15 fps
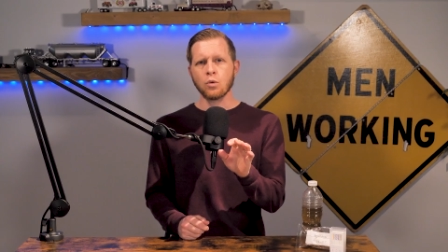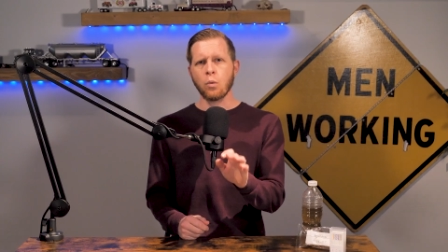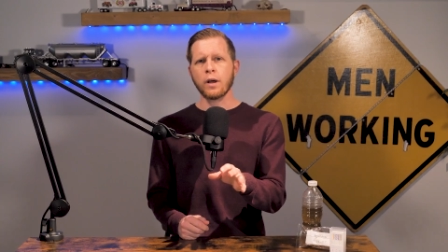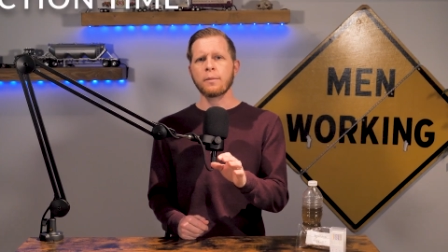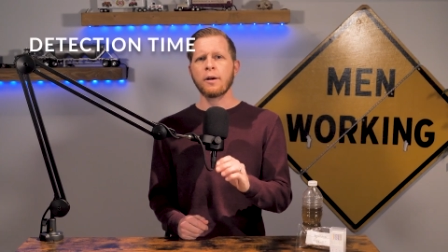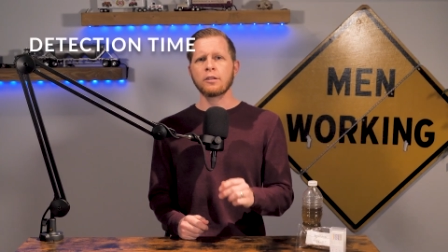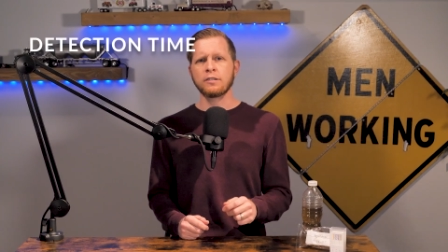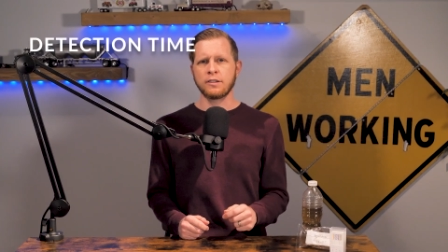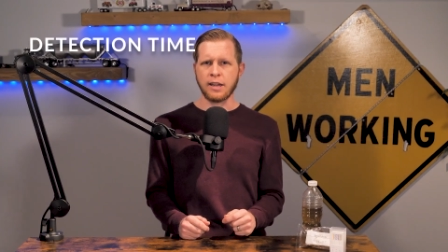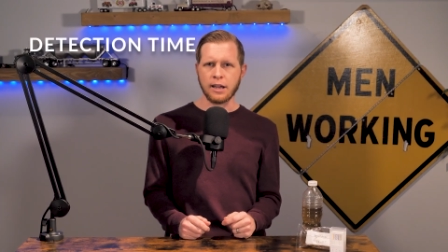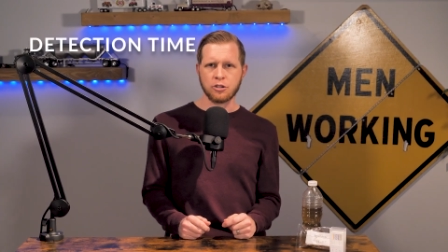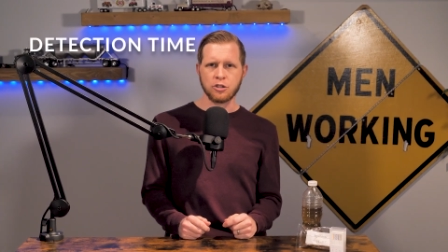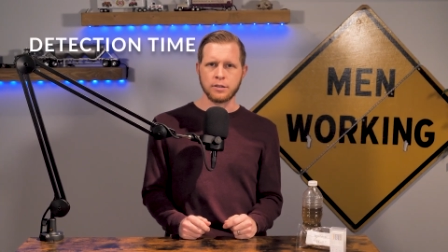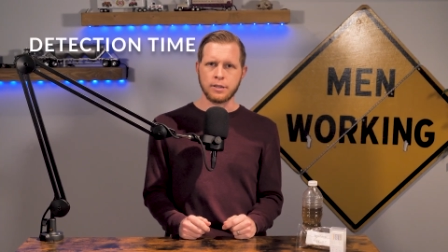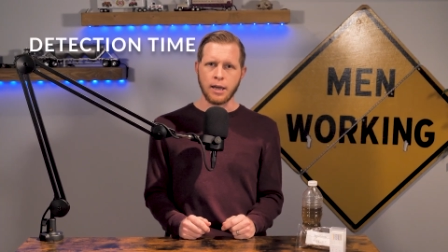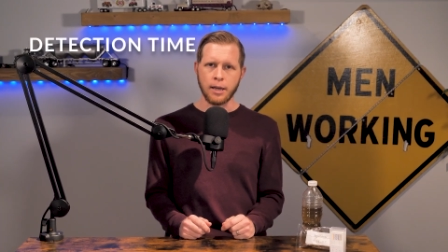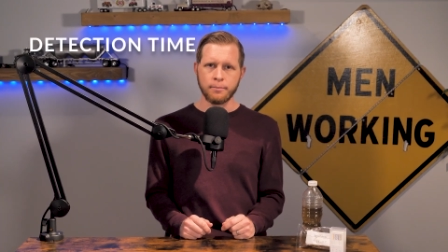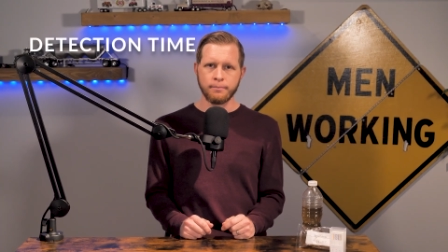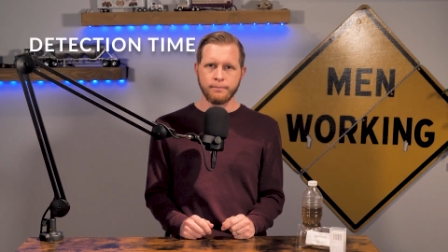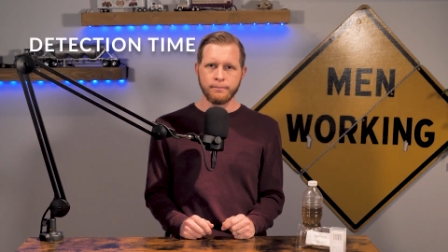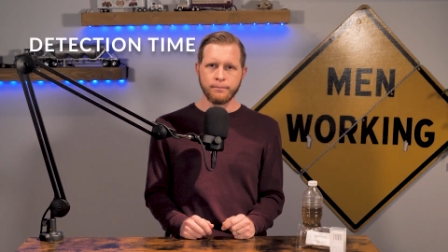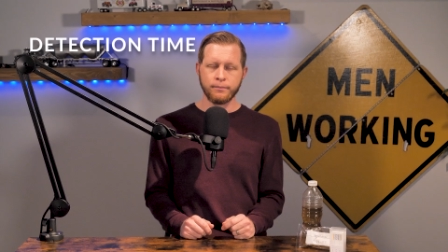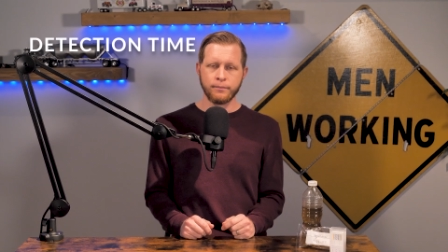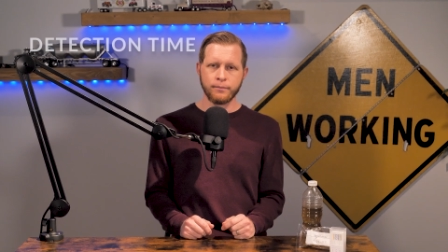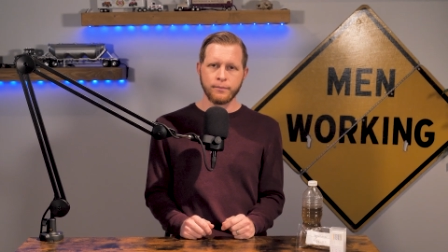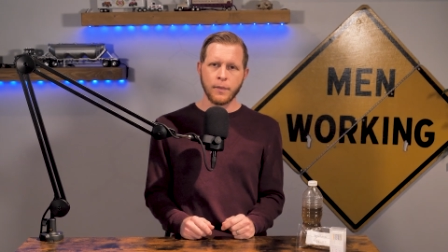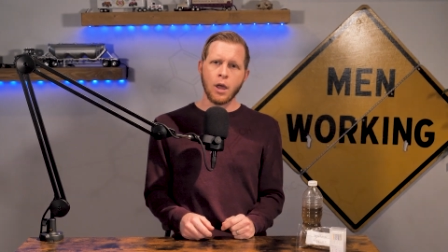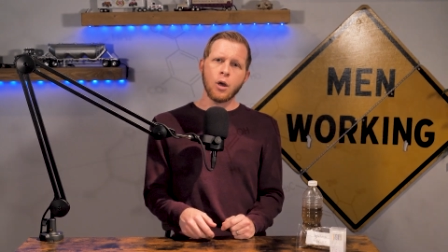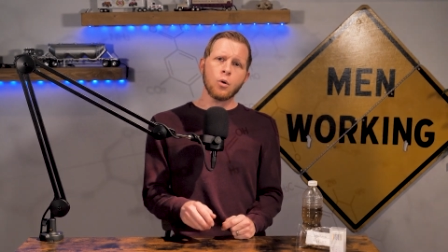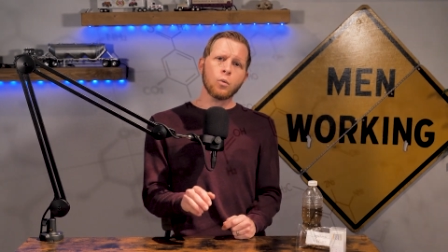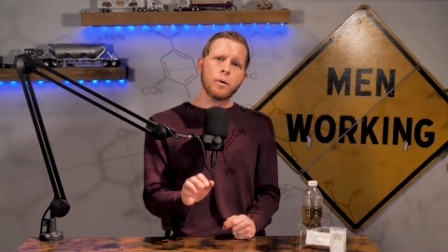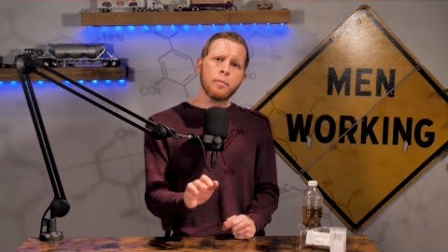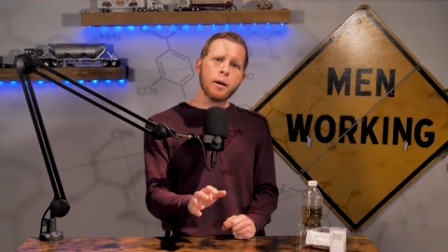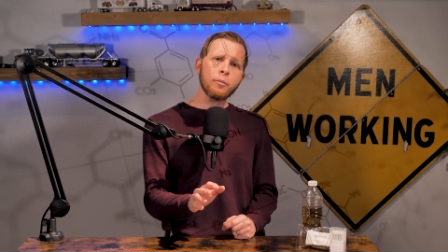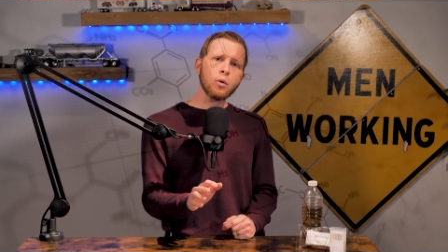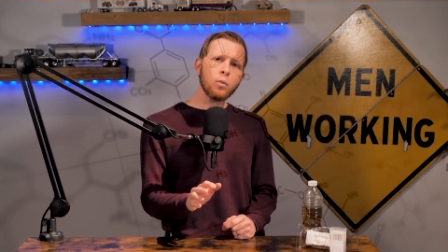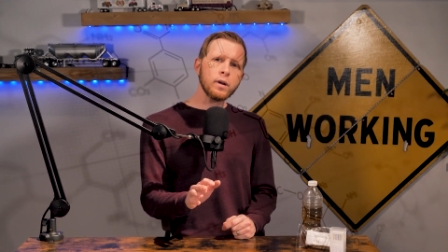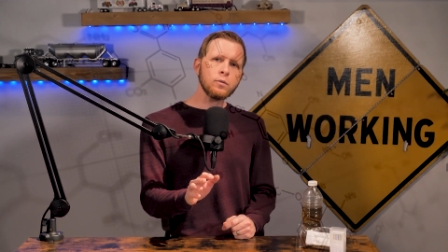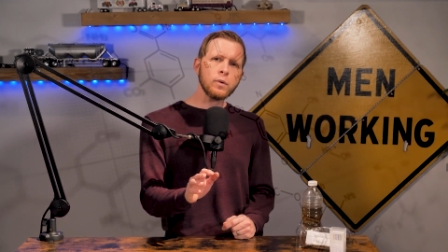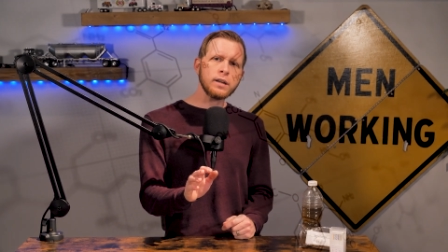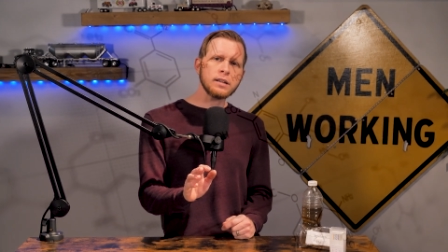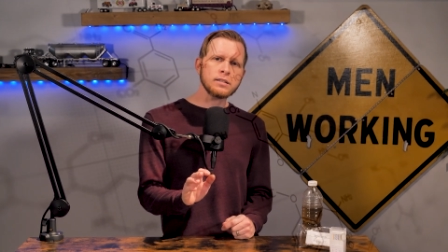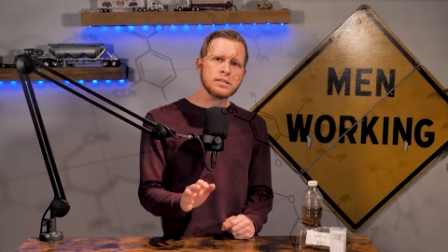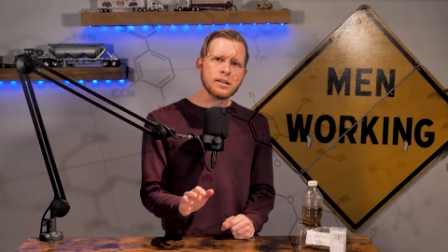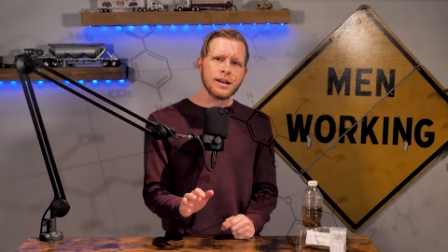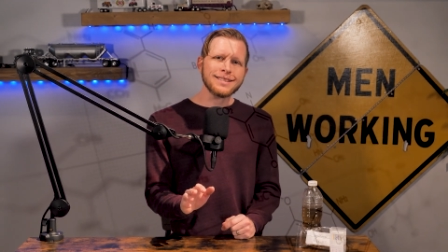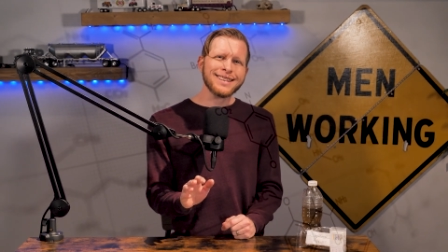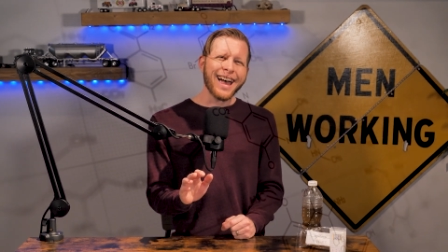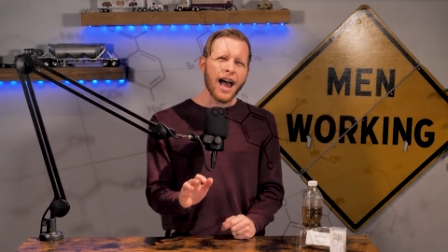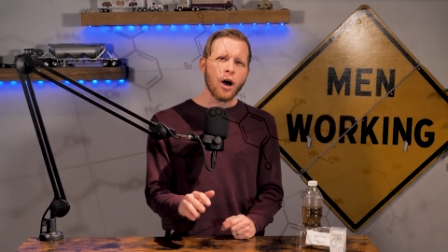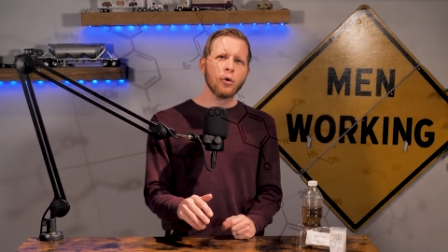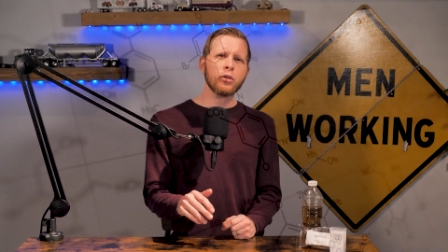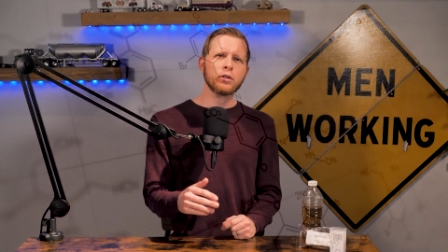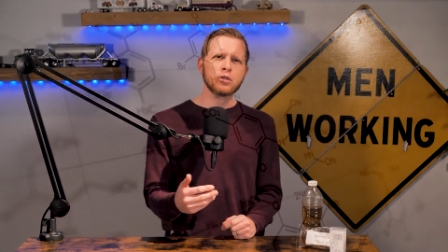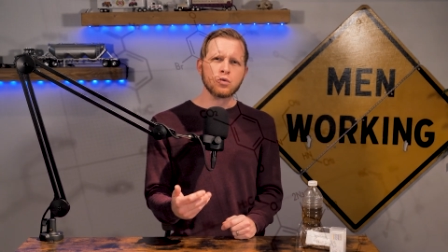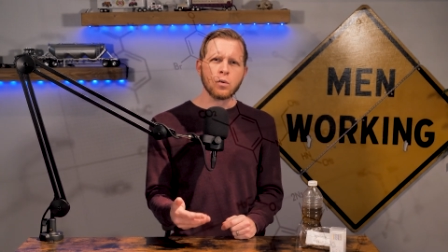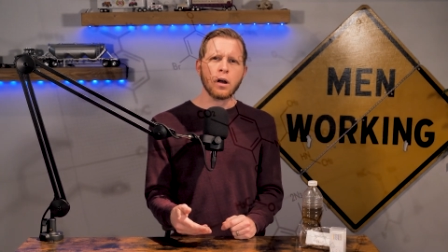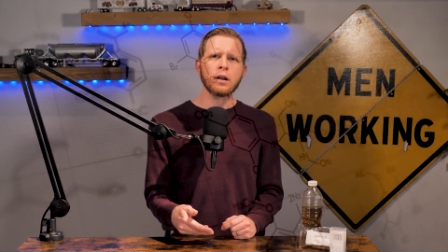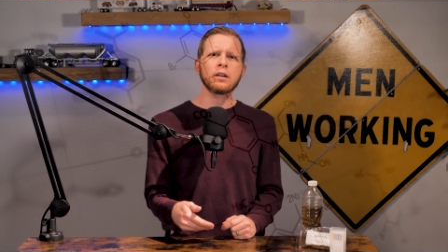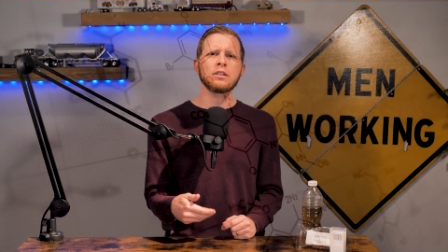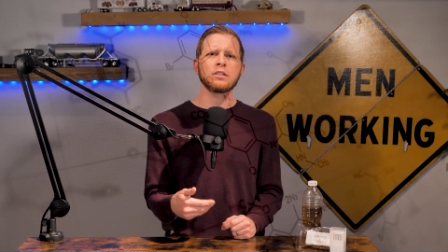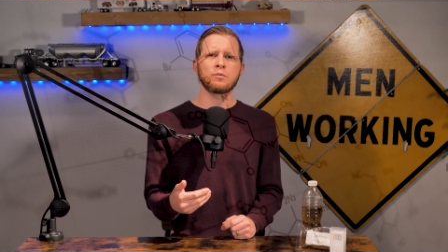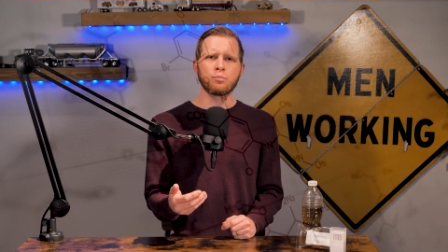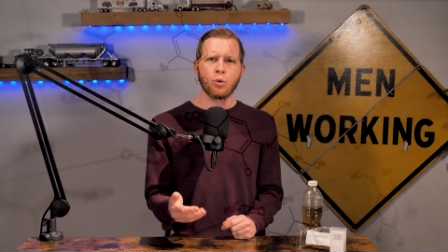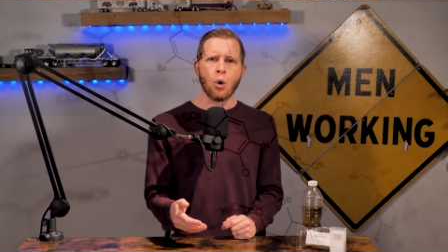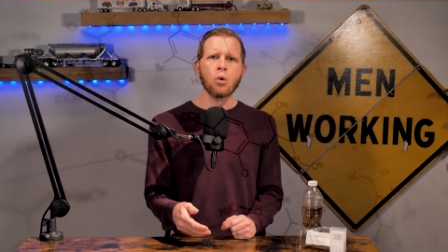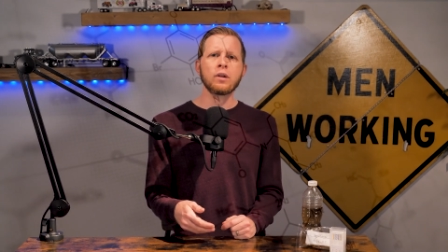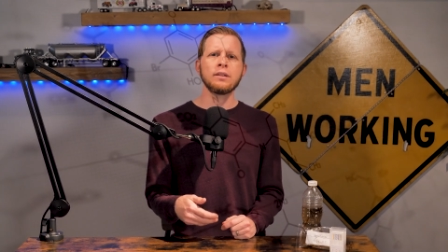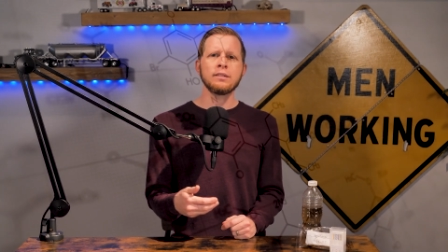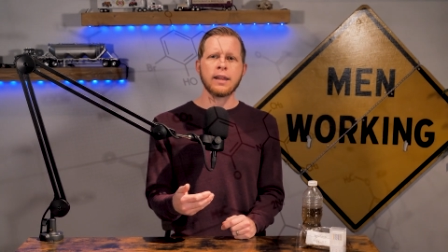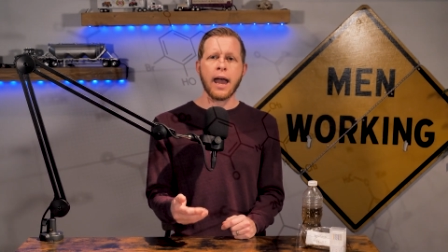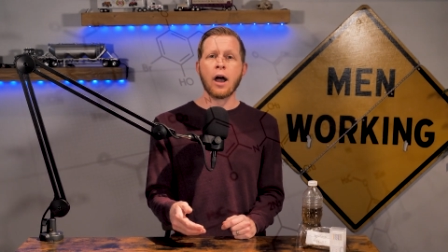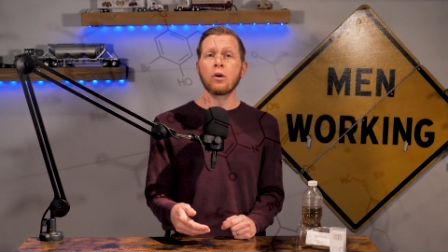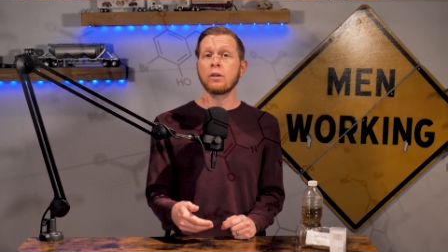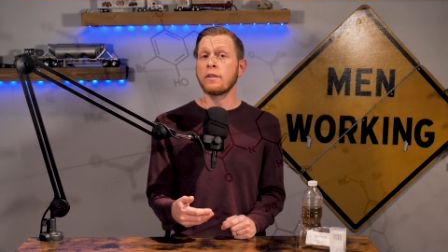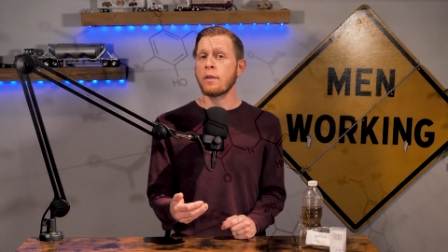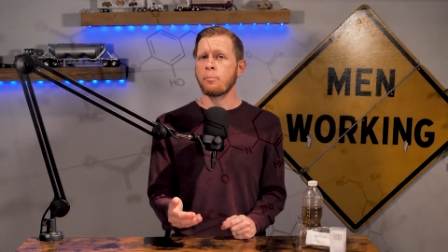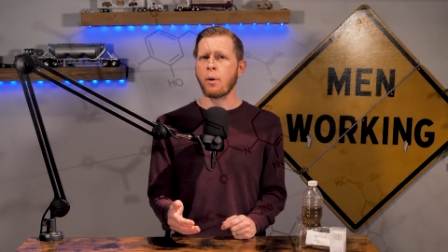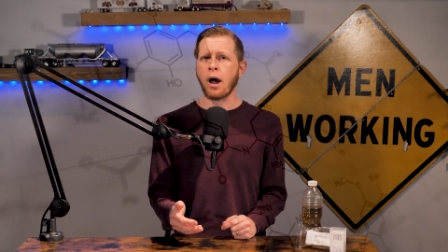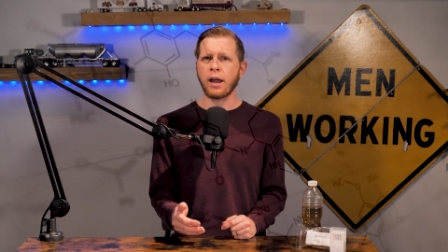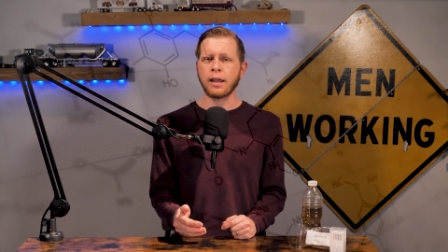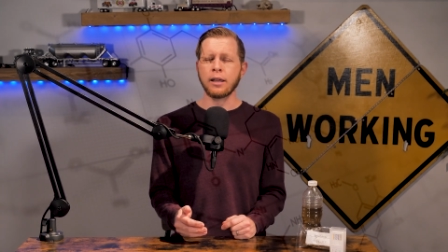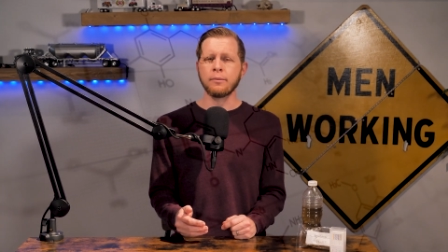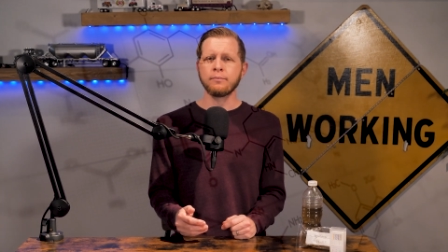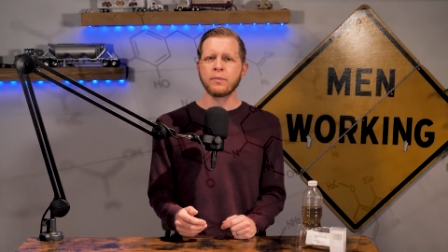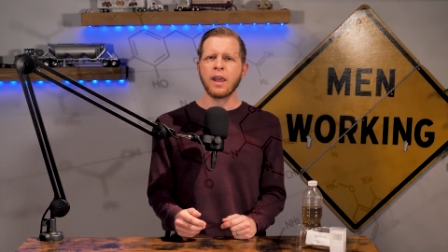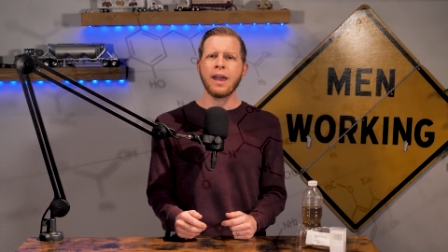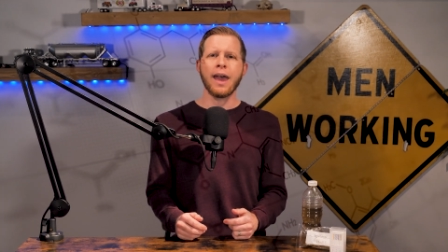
So what about detection time? Remember when we discussed how the drug is broken down in the body